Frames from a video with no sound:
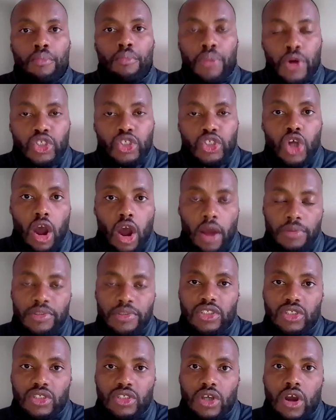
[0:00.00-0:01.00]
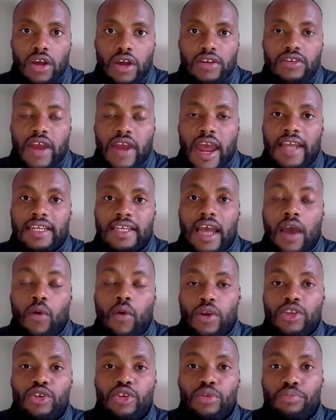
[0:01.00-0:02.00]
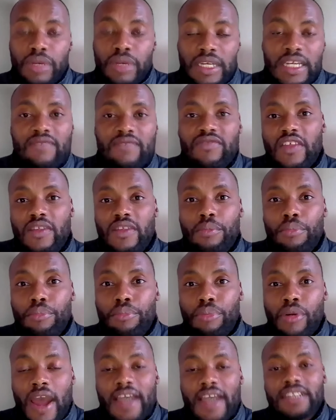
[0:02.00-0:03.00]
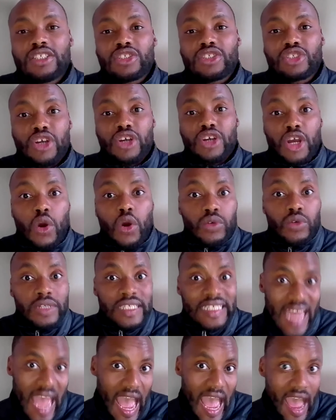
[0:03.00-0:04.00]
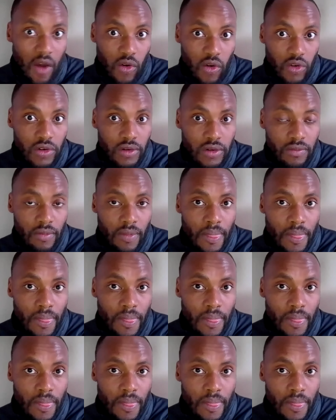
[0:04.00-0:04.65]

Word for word: Put options contract are when you believe that the price is going to go down.